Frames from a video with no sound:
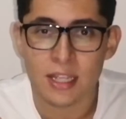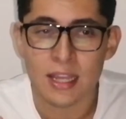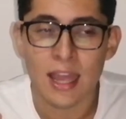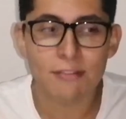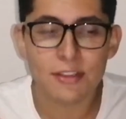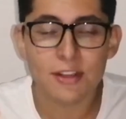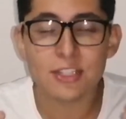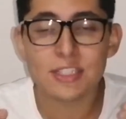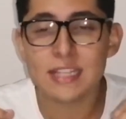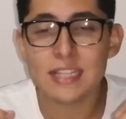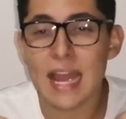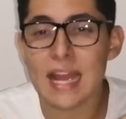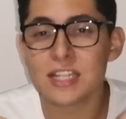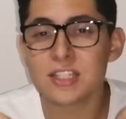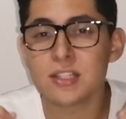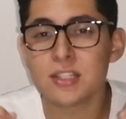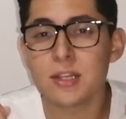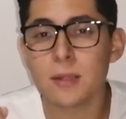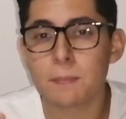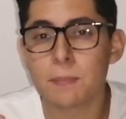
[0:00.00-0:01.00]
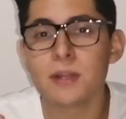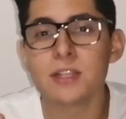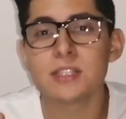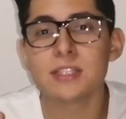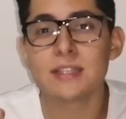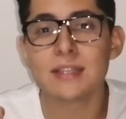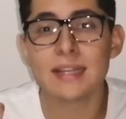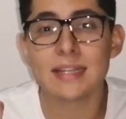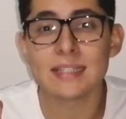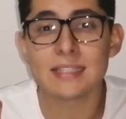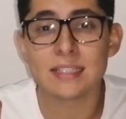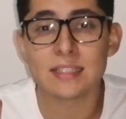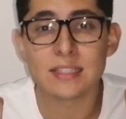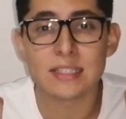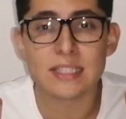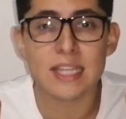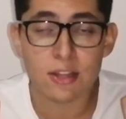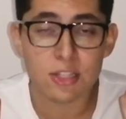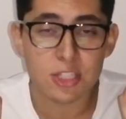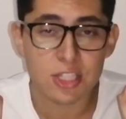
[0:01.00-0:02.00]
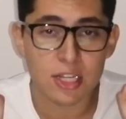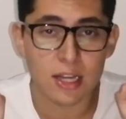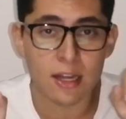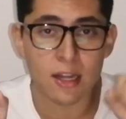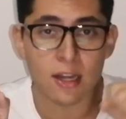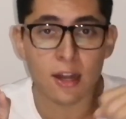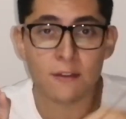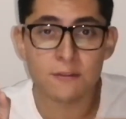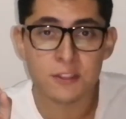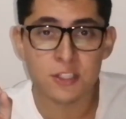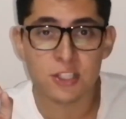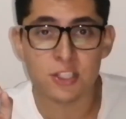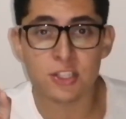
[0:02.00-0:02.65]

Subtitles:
If there's actually a person that is intelligent enough